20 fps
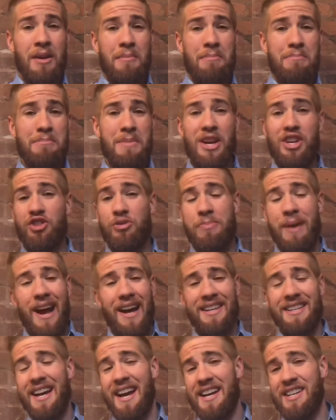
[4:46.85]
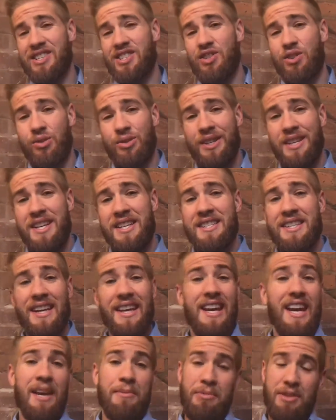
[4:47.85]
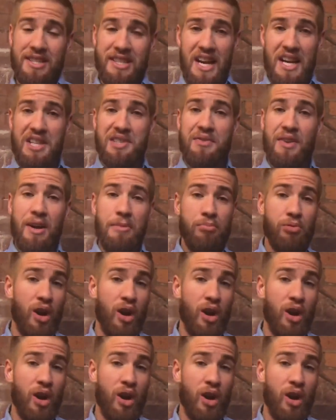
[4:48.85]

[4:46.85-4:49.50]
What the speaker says: major back taxes or liens that can't be satisfied